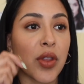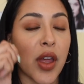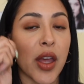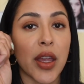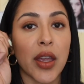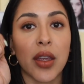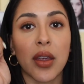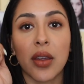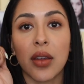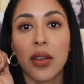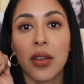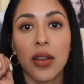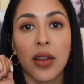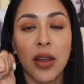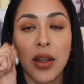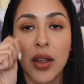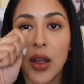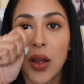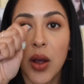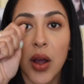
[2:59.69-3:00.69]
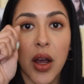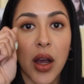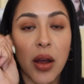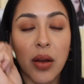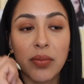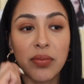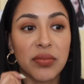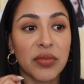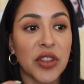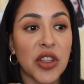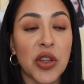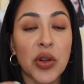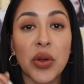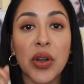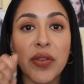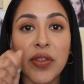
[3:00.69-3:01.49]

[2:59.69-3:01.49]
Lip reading: like, you don't